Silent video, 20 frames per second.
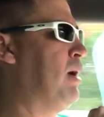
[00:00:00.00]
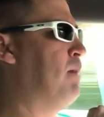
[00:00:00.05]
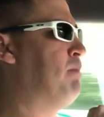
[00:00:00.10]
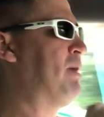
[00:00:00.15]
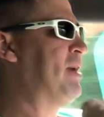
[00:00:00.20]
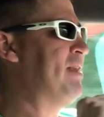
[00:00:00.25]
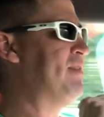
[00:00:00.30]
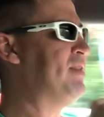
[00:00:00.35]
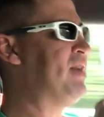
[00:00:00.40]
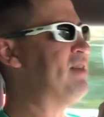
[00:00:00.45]

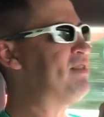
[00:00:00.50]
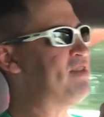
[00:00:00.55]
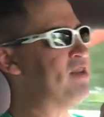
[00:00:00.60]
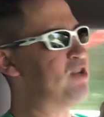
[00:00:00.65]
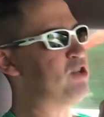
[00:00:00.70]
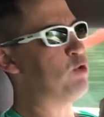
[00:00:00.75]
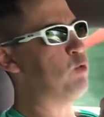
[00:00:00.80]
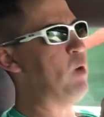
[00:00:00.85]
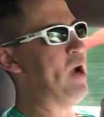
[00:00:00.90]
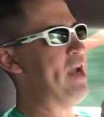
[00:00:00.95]
But in this
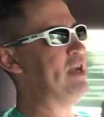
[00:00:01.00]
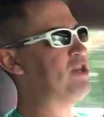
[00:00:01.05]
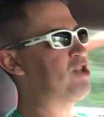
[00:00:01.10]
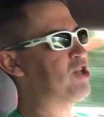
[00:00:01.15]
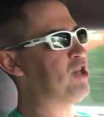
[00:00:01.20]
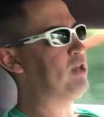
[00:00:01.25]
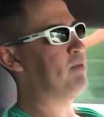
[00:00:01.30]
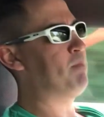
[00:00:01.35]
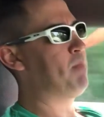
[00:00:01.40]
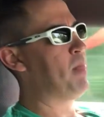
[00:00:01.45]

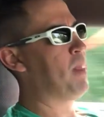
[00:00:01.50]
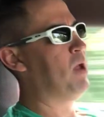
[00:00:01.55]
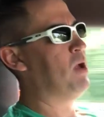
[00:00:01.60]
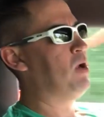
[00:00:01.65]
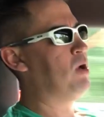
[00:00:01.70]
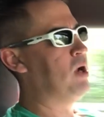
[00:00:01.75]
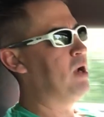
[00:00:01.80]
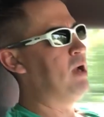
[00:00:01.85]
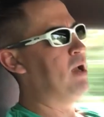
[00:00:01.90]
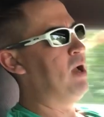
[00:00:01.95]
situation,
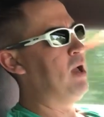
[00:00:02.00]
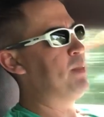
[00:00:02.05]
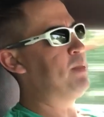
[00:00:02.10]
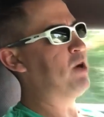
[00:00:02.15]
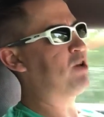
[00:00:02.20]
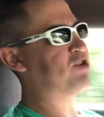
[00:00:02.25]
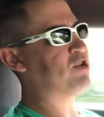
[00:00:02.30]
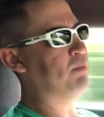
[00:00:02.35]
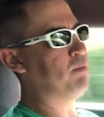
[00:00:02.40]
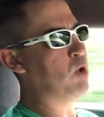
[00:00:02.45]

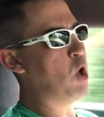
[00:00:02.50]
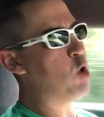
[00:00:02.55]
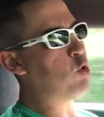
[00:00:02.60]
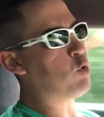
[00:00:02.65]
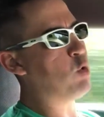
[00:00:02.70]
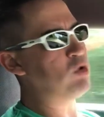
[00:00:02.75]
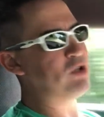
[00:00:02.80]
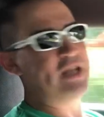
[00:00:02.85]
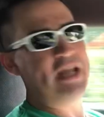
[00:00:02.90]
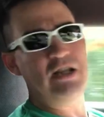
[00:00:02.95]
there's some
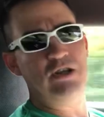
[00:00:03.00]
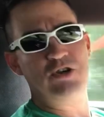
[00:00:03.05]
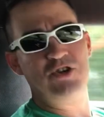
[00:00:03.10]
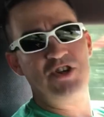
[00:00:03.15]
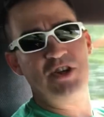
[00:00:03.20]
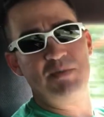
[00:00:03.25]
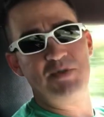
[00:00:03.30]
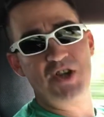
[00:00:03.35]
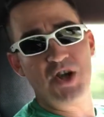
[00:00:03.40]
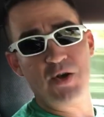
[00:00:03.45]
local
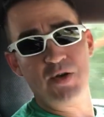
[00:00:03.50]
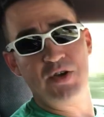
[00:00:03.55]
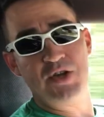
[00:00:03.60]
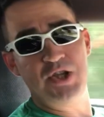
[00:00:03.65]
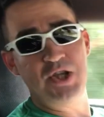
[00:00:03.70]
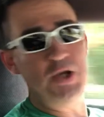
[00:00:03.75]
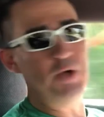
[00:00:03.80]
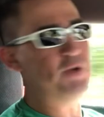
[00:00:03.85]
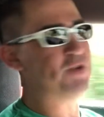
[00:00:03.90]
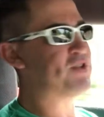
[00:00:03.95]
dealerships here in
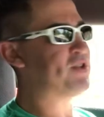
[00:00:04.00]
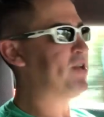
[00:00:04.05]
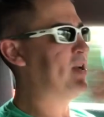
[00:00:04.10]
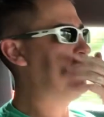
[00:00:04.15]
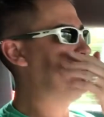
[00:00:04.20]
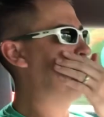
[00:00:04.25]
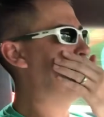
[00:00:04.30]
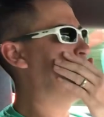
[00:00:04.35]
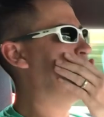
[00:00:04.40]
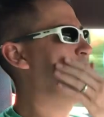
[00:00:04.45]

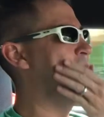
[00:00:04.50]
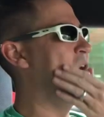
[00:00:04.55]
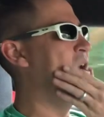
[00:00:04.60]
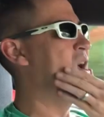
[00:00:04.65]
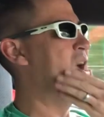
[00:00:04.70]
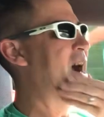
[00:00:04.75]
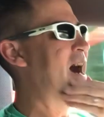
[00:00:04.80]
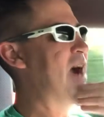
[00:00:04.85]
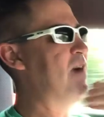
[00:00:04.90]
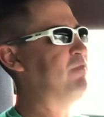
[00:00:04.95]
Houston.
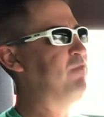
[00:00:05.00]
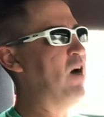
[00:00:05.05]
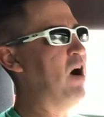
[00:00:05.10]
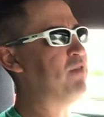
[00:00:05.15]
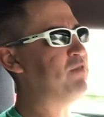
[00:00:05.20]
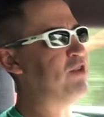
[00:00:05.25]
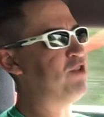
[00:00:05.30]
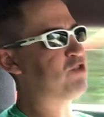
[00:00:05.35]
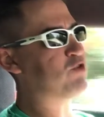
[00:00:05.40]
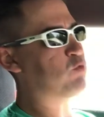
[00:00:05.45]
I
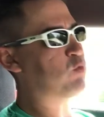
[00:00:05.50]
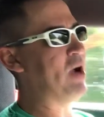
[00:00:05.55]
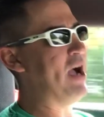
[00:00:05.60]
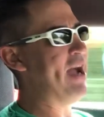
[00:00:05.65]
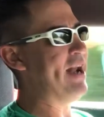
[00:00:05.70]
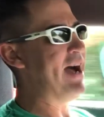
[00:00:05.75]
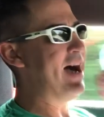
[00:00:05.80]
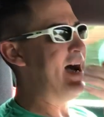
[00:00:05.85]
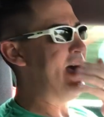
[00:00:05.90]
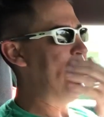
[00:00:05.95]
found this
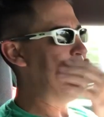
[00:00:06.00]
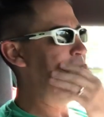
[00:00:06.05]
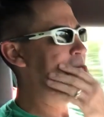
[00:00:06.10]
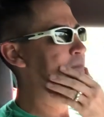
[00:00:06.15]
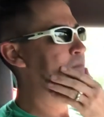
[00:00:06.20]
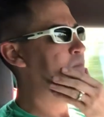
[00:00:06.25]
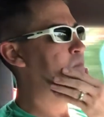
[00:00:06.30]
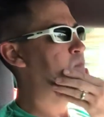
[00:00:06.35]
Redeye